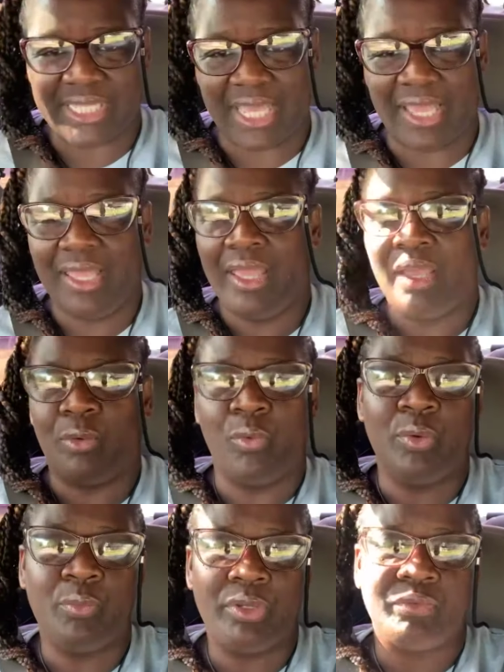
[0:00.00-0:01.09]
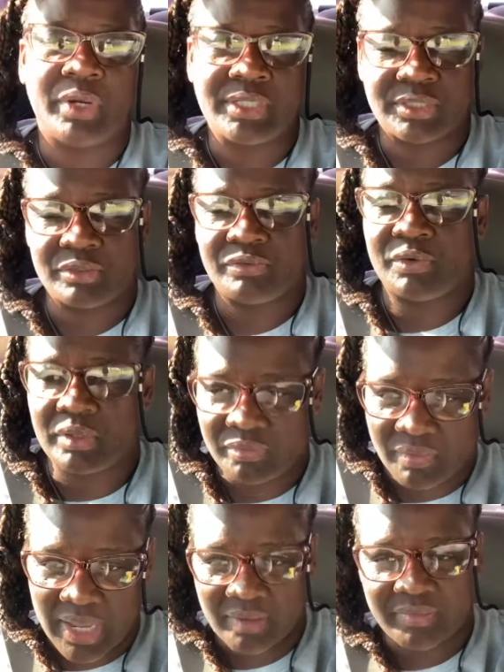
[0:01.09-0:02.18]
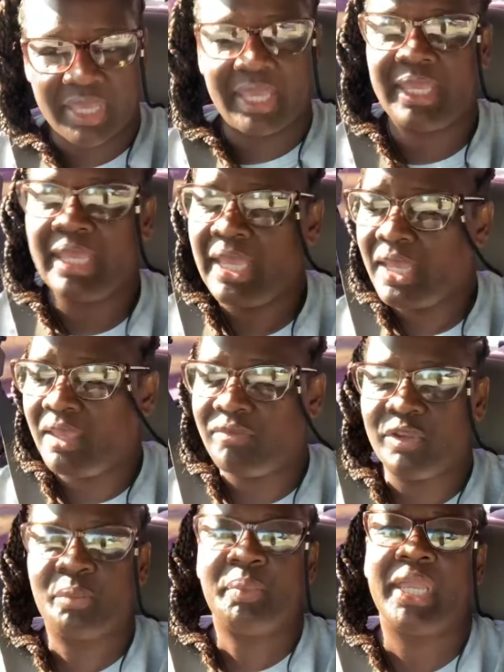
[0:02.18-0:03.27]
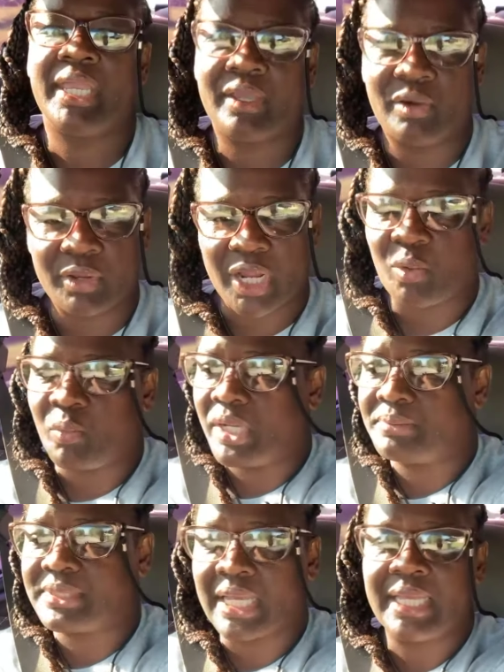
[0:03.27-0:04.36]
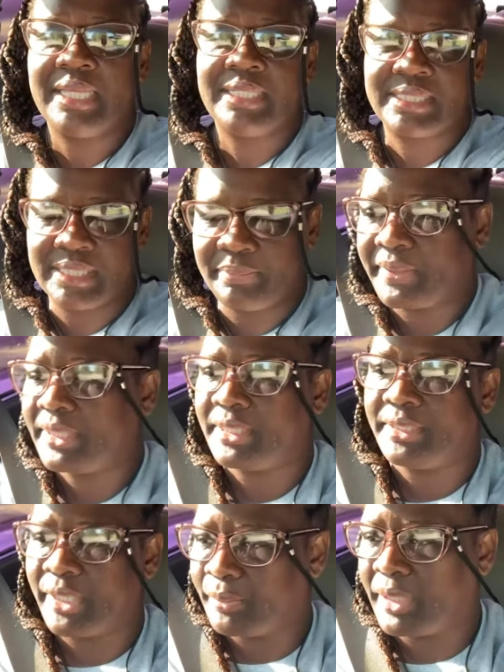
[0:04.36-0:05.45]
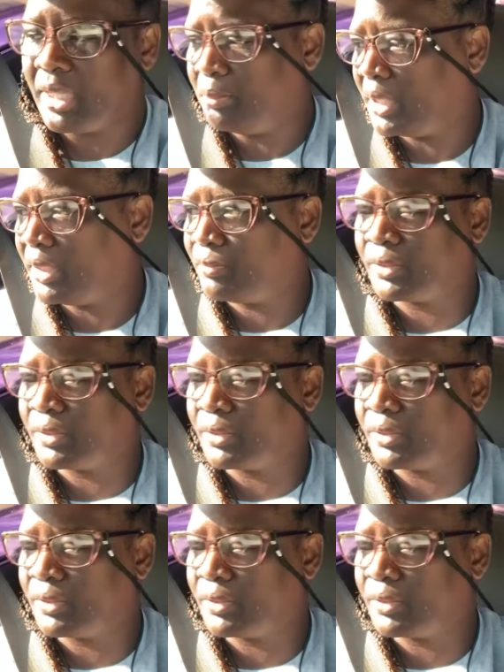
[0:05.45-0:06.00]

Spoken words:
that, when we register for the 5K, if you're paying on our website, it's simply the donate button.